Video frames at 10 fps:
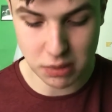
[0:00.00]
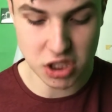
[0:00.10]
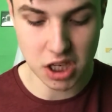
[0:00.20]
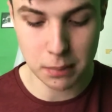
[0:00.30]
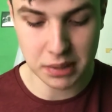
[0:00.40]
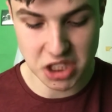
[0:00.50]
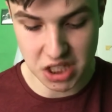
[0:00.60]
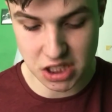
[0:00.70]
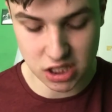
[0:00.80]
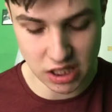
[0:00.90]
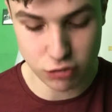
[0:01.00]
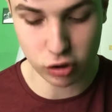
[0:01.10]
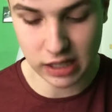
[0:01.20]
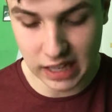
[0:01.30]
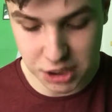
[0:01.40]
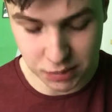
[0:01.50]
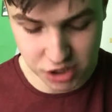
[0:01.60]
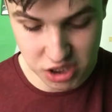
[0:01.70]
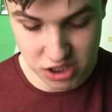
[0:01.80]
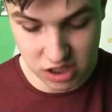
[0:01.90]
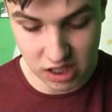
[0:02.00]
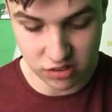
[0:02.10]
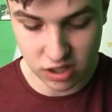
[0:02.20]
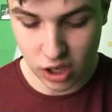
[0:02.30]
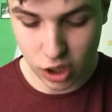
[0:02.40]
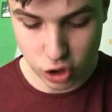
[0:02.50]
Pleasant Company 16s. Rottler Casbah 16s.